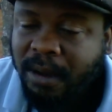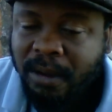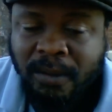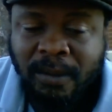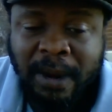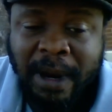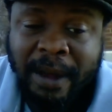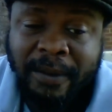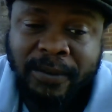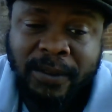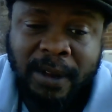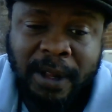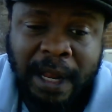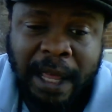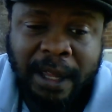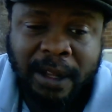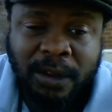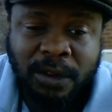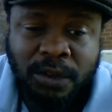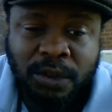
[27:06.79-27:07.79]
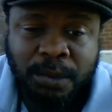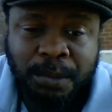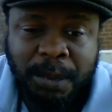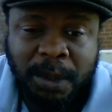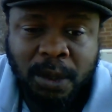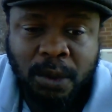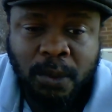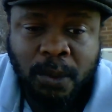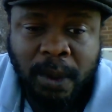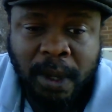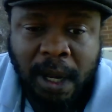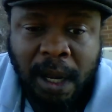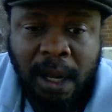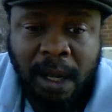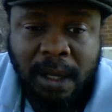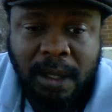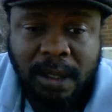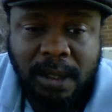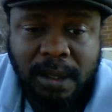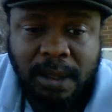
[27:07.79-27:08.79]
when I feel like you should be doing
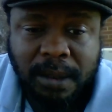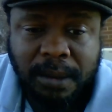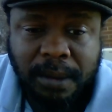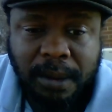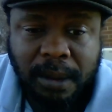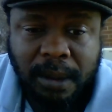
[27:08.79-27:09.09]
us,